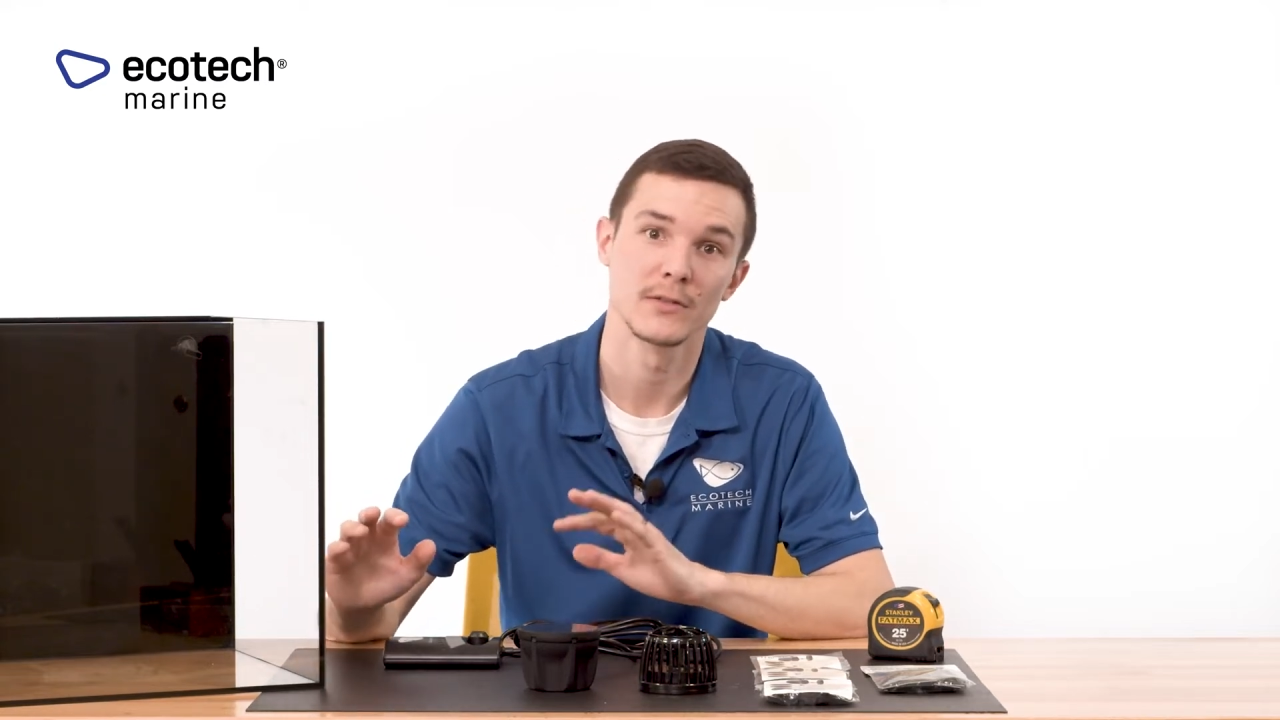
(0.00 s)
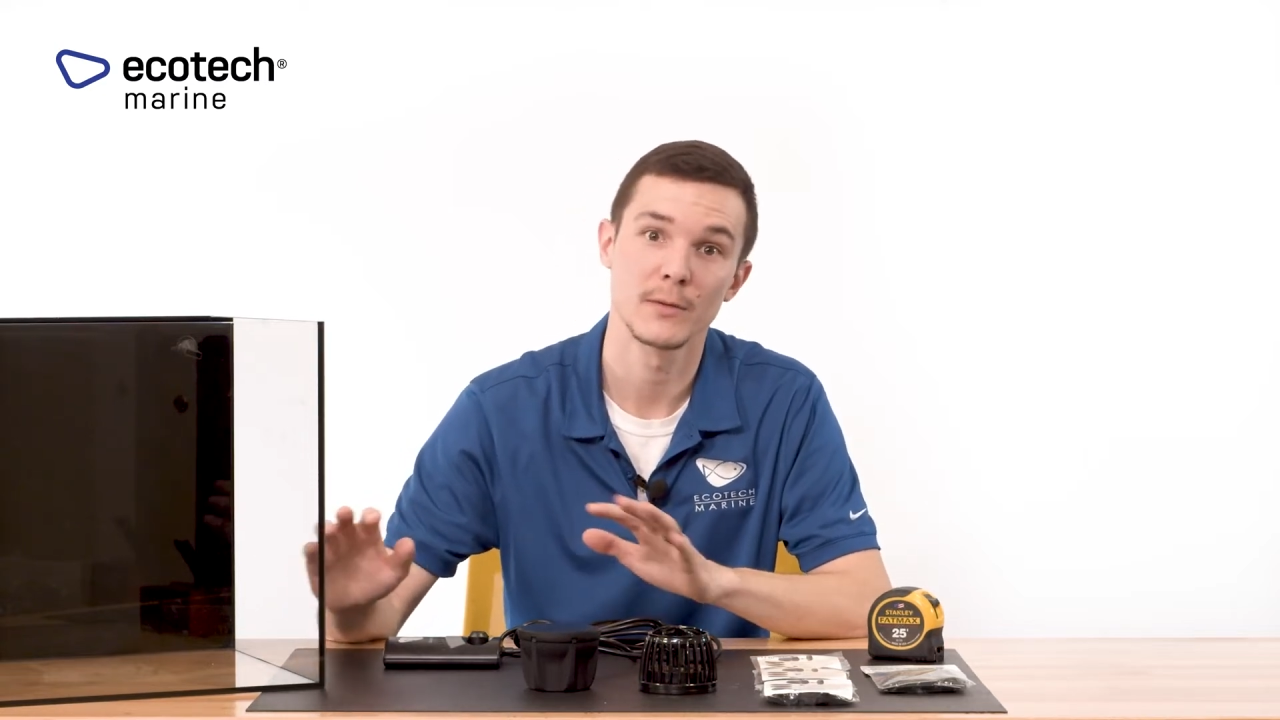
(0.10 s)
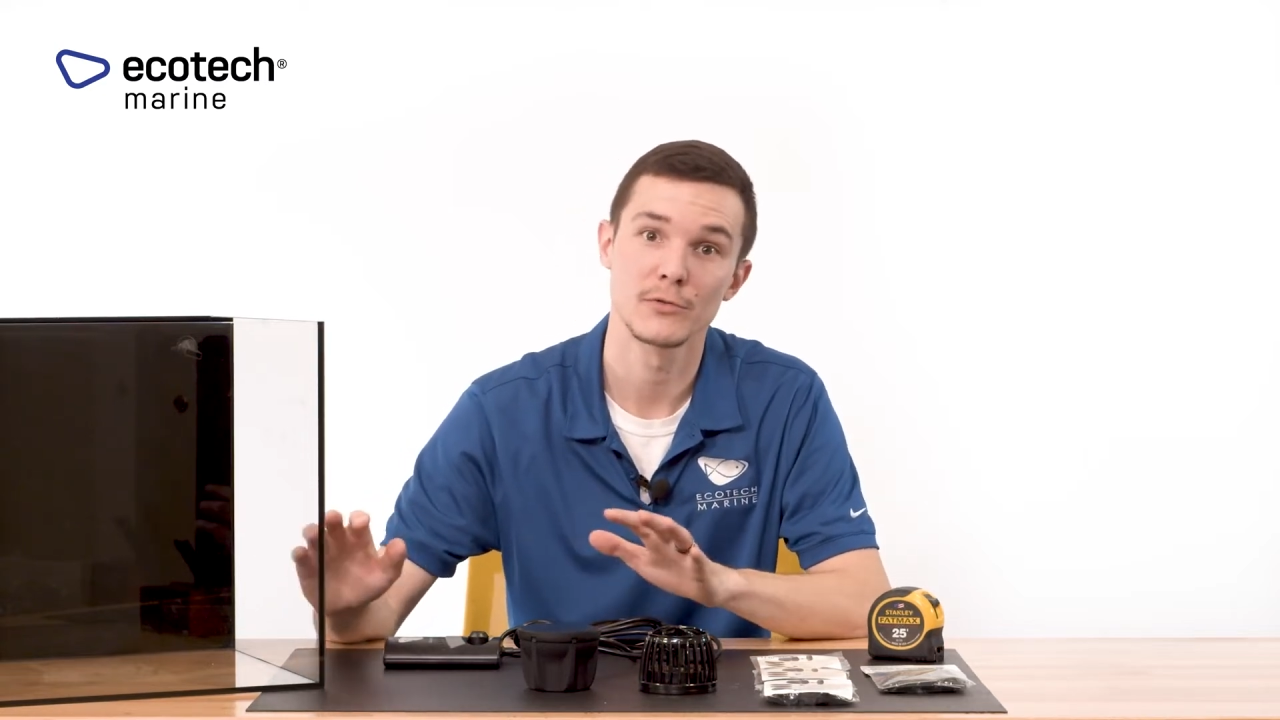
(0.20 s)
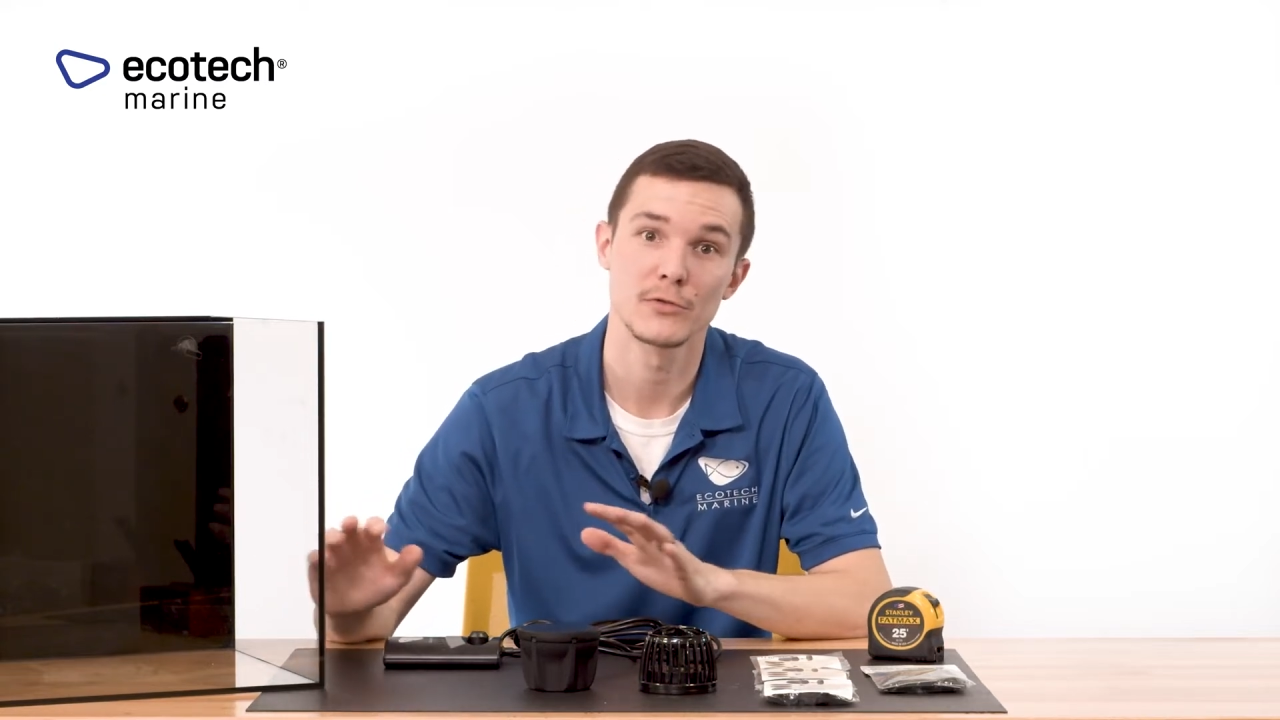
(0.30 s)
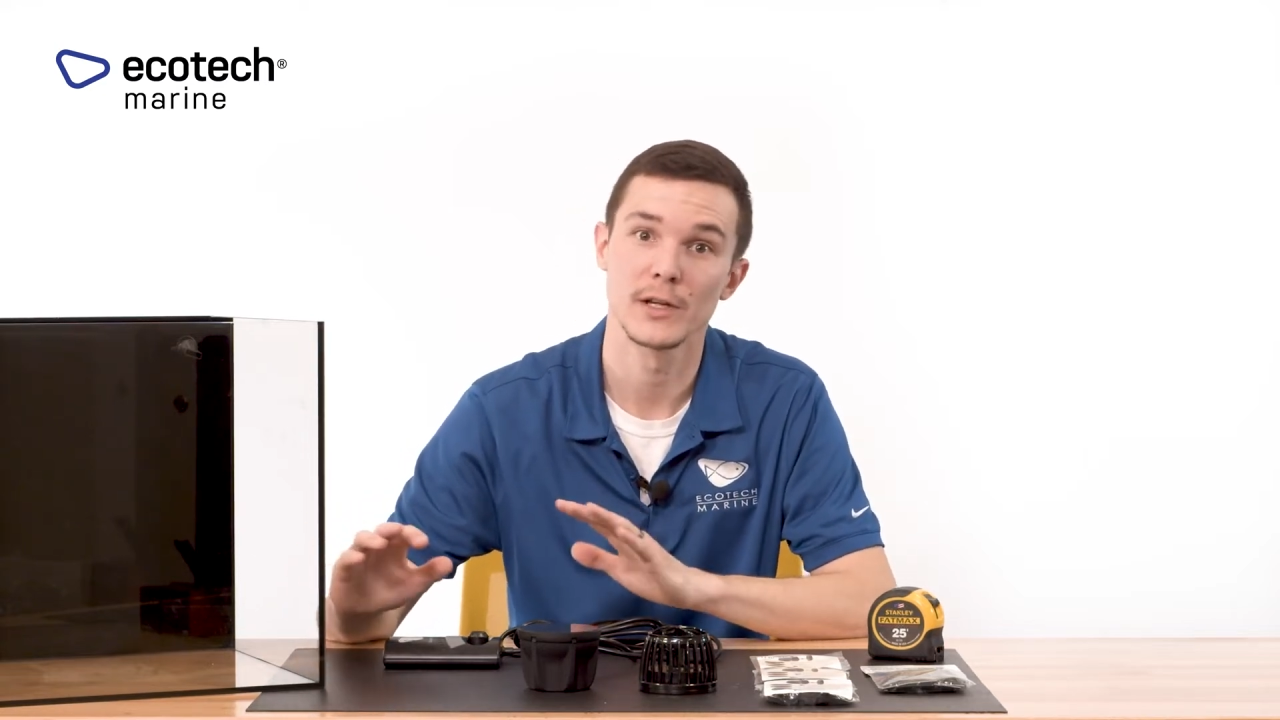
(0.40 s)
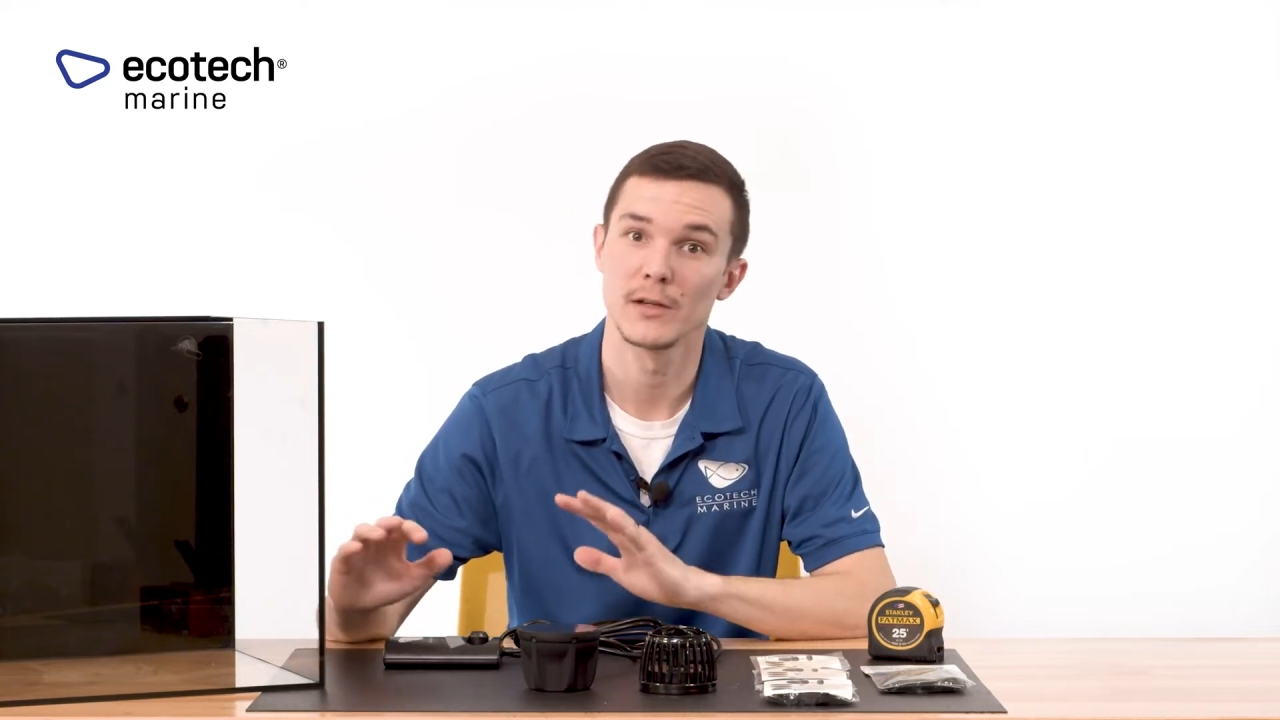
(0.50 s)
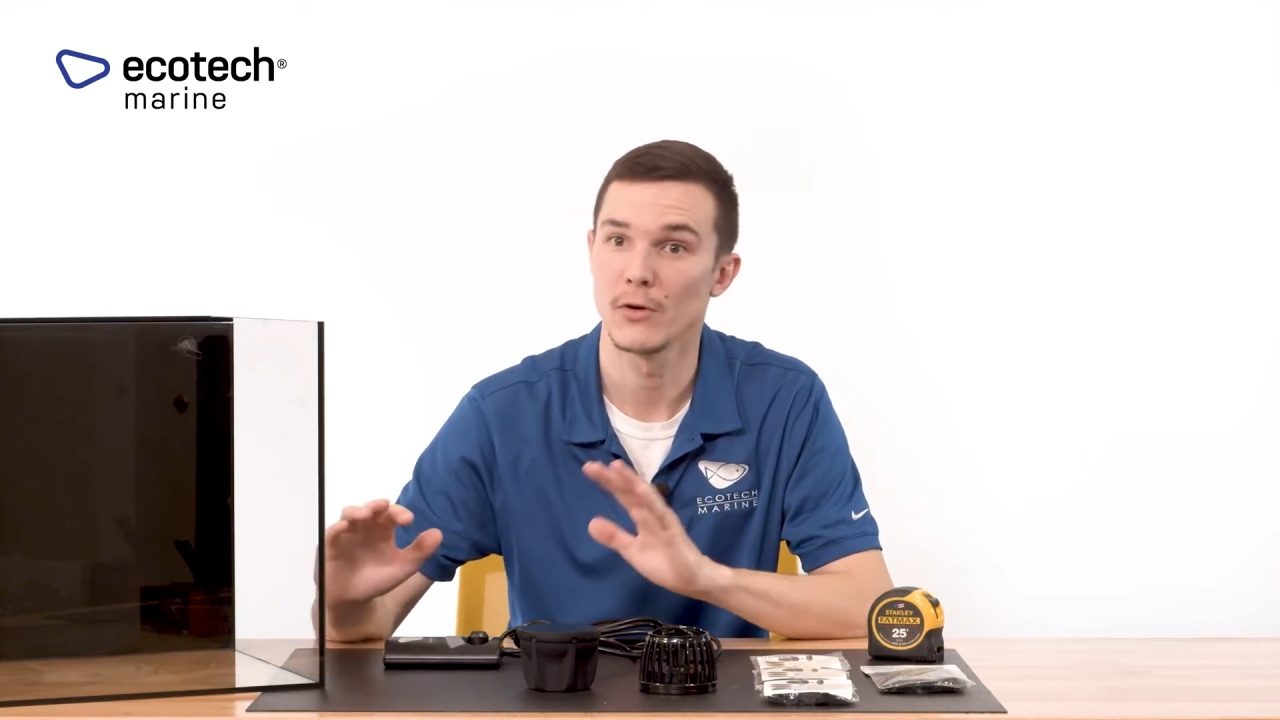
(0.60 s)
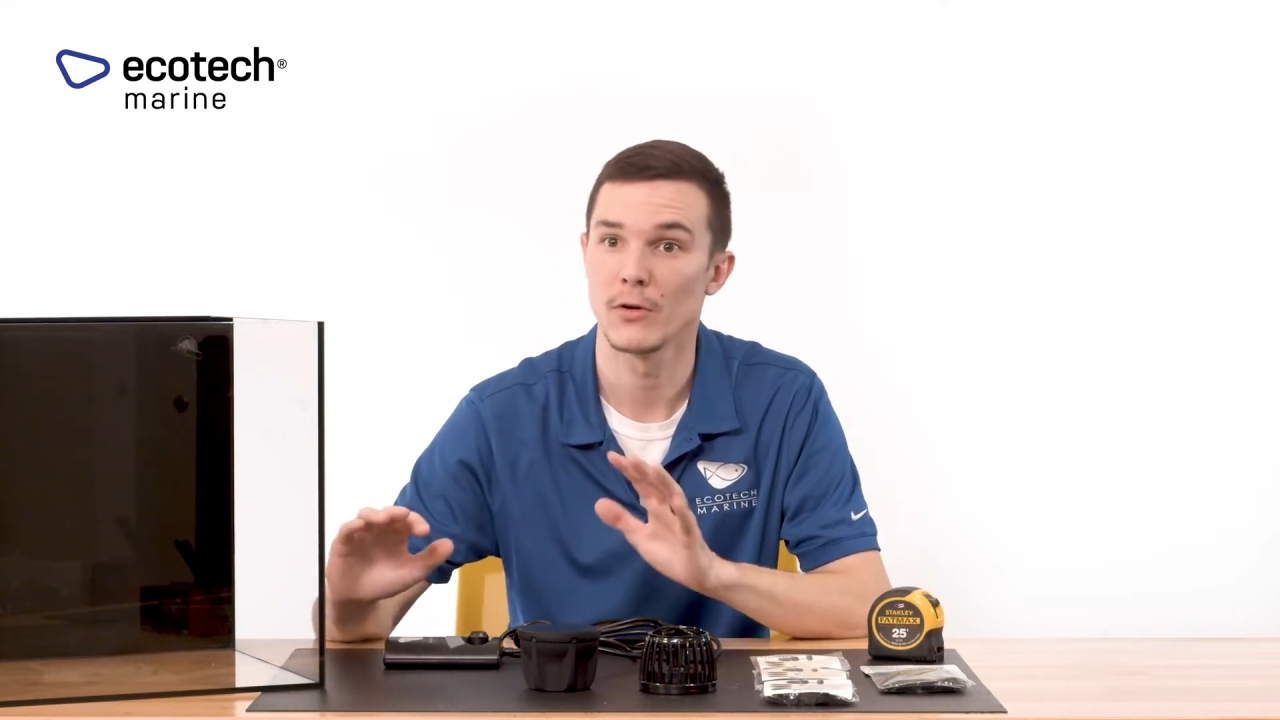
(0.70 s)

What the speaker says: substrate